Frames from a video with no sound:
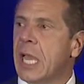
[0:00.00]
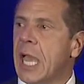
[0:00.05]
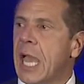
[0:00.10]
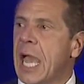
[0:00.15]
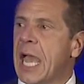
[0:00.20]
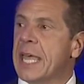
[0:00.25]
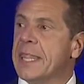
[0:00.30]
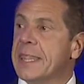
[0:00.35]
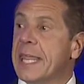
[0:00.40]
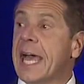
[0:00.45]

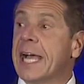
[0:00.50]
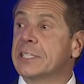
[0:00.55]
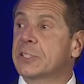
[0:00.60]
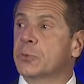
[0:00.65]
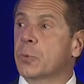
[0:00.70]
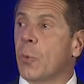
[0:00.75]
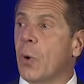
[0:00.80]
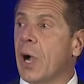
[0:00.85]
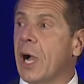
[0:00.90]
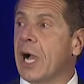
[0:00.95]
And
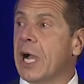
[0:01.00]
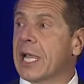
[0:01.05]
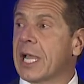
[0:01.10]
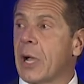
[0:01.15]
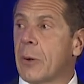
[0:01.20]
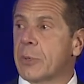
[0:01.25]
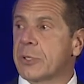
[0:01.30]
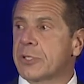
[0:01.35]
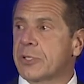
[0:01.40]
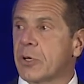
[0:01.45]
that's why I
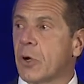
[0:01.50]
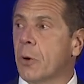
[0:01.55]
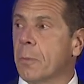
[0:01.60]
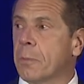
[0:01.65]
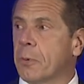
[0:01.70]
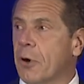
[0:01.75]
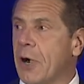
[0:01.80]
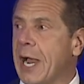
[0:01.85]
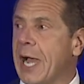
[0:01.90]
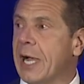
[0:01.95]
was so
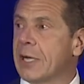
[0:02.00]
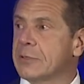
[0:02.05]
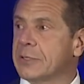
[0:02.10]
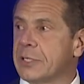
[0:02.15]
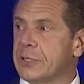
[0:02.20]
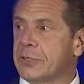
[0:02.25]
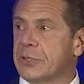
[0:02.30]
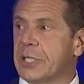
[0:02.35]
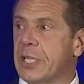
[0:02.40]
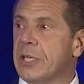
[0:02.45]
proud
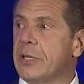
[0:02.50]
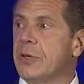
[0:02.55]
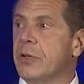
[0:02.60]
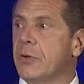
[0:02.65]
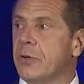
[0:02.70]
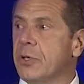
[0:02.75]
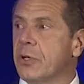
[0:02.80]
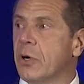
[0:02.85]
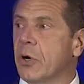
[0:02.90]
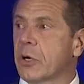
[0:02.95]
to see
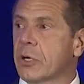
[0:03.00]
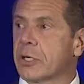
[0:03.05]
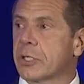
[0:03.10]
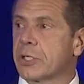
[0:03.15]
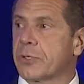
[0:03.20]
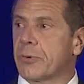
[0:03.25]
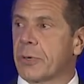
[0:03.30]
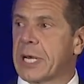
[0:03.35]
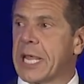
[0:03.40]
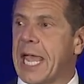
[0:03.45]
New
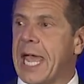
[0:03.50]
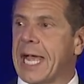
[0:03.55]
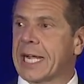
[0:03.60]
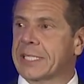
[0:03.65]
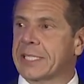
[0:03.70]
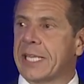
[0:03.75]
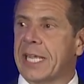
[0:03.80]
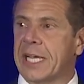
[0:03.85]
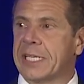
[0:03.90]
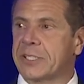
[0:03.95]
Yorkers
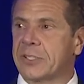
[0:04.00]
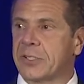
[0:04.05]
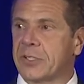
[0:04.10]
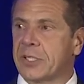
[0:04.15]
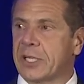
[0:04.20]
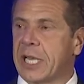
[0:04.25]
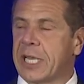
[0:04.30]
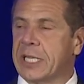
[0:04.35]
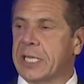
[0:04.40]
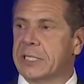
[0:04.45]
react
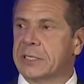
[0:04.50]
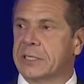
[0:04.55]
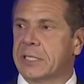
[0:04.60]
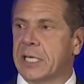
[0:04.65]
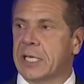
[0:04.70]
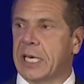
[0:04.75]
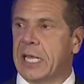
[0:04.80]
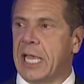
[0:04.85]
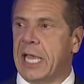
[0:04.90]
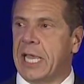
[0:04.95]
yesterday and
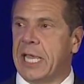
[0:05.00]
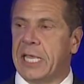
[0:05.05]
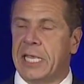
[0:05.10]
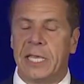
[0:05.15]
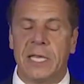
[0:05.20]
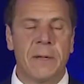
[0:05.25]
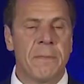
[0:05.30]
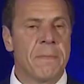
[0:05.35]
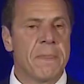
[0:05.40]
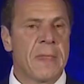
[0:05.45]

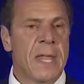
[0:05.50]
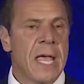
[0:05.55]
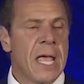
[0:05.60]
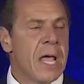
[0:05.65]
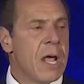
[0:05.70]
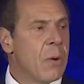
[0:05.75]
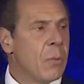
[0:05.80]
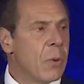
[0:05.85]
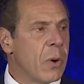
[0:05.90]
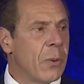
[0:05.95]
today.
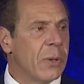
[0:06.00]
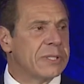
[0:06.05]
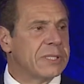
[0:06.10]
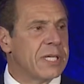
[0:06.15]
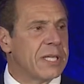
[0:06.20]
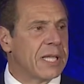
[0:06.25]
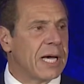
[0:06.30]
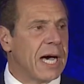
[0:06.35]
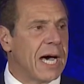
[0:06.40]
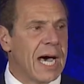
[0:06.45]
We went
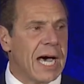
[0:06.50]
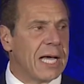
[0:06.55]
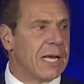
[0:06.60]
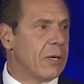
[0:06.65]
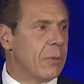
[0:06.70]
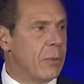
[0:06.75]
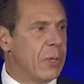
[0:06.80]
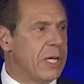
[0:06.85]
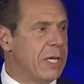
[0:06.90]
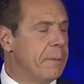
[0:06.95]
to the
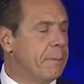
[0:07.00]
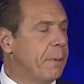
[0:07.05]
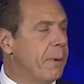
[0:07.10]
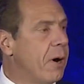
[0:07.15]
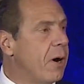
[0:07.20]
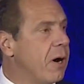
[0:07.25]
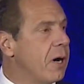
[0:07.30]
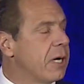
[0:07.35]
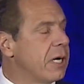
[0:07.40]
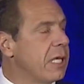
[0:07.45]
Halloween
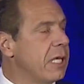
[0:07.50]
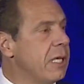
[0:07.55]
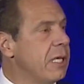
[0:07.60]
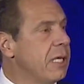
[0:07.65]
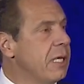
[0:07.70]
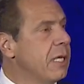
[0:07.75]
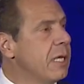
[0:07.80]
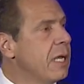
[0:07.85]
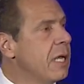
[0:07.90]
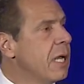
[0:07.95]
party
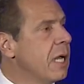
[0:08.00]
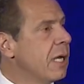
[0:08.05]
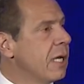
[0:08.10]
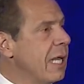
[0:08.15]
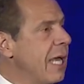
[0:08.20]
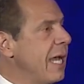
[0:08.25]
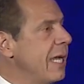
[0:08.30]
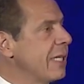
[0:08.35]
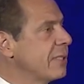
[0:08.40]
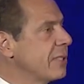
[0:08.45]

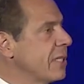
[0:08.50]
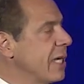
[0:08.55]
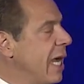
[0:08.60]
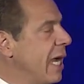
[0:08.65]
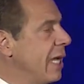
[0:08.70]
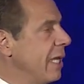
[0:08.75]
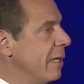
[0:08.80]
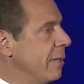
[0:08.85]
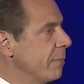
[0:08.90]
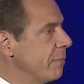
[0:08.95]
last
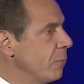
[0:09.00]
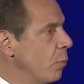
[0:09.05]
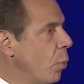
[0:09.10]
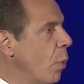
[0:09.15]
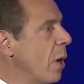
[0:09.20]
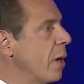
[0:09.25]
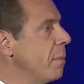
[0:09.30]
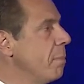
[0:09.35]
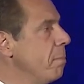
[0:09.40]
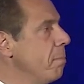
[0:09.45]
night.
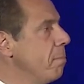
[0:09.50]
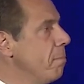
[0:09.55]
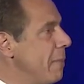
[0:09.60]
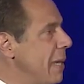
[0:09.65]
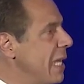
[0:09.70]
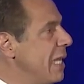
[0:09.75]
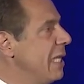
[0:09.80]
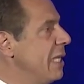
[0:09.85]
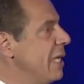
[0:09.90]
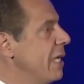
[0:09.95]
One
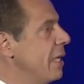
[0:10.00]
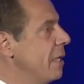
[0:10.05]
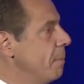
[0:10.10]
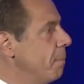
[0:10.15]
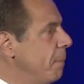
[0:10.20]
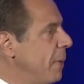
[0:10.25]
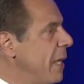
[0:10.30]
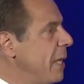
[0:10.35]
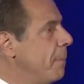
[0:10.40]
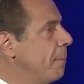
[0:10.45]
million
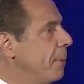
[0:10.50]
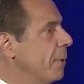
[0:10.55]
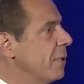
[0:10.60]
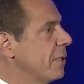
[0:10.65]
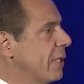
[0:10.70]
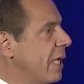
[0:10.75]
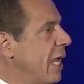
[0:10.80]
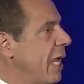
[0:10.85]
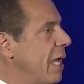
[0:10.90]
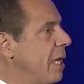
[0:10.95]
people
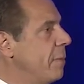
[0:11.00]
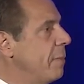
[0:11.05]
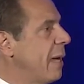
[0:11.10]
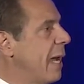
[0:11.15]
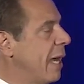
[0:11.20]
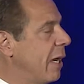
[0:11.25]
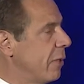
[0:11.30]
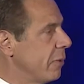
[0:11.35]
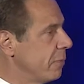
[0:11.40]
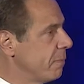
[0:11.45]
came
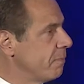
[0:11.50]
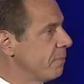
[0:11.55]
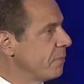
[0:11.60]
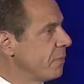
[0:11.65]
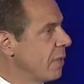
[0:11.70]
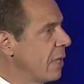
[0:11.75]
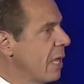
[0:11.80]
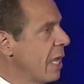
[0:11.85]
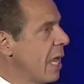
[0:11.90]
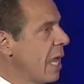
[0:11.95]
out.
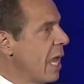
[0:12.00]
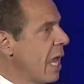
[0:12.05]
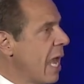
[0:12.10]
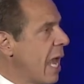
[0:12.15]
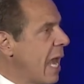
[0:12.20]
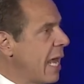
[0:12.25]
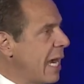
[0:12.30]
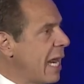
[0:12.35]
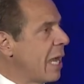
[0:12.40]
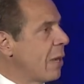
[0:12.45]

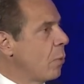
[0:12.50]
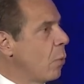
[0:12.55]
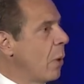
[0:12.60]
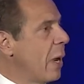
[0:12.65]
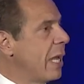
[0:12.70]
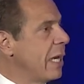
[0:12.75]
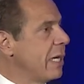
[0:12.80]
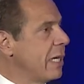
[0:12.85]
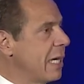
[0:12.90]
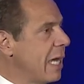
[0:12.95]
And I
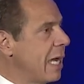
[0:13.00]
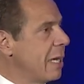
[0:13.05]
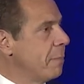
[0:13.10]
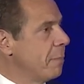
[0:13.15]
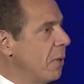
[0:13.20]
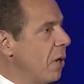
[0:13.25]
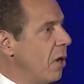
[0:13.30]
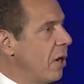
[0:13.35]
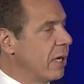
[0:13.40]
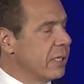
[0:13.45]
went and I
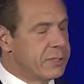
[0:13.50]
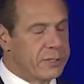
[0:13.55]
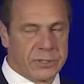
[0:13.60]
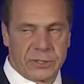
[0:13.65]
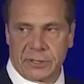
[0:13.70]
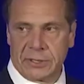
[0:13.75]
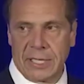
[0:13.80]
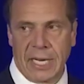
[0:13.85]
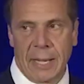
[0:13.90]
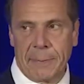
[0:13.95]
marched,
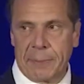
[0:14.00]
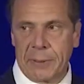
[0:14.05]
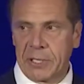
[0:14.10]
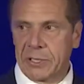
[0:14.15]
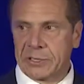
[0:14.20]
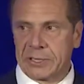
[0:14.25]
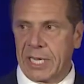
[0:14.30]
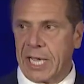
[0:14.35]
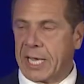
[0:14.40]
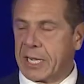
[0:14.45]
not
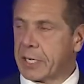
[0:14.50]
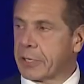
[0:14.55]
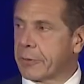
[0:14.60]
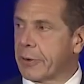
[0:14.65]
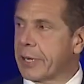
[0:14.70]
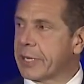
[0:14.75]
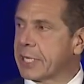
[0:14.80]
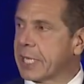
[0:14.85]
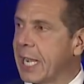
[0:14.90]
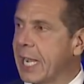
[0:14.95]
because I had a
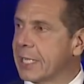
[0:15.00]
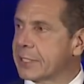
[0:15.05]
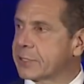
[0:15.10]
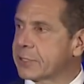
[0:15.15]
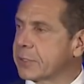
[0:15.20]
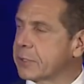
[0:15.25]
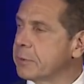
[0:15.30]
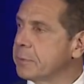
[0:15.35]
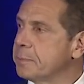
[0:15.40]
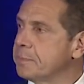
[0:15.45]
great
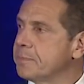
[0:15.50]
costume,